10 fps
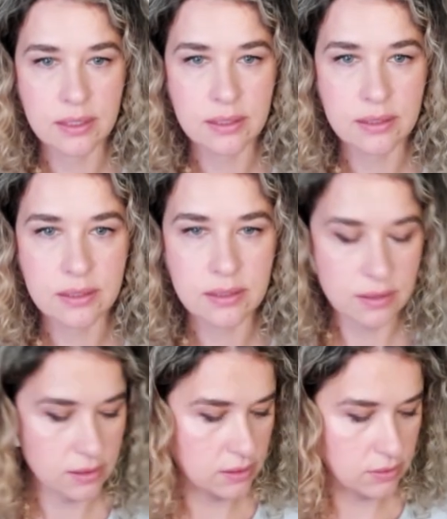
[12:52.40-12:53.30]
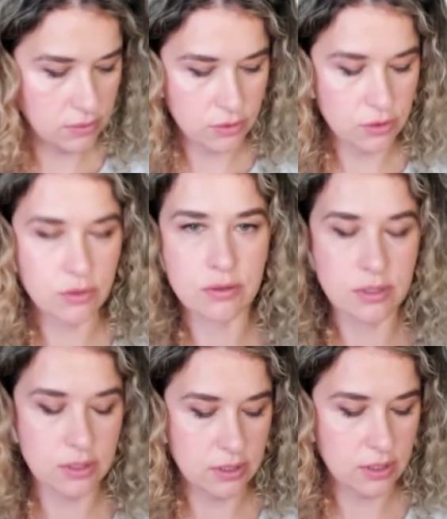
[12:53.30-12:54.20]
And I also
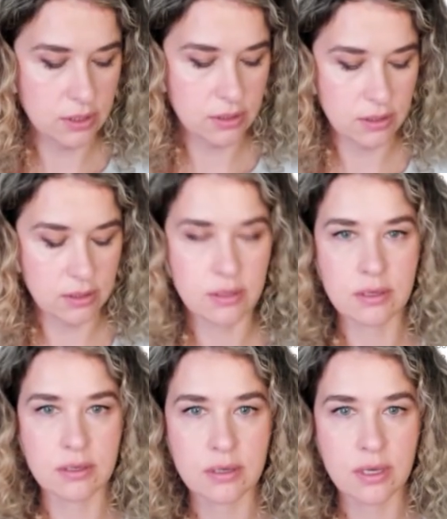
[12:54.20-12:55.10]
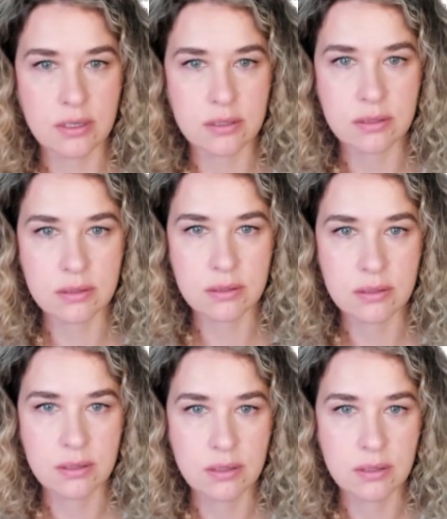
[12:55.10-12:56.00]
don't like the handle.
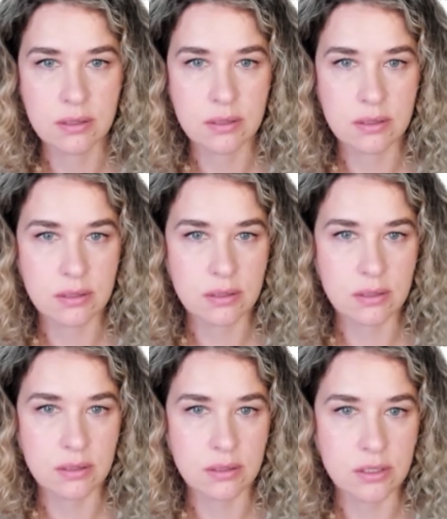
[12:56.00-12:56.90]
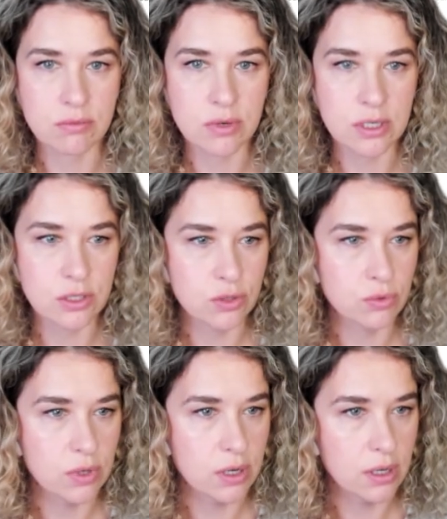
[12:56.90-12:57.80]
It's rise
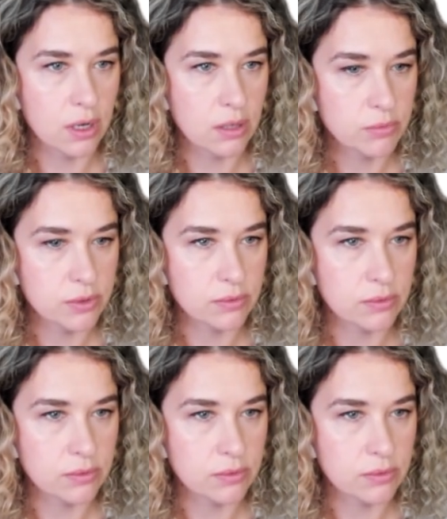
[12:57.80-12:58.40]
too high up.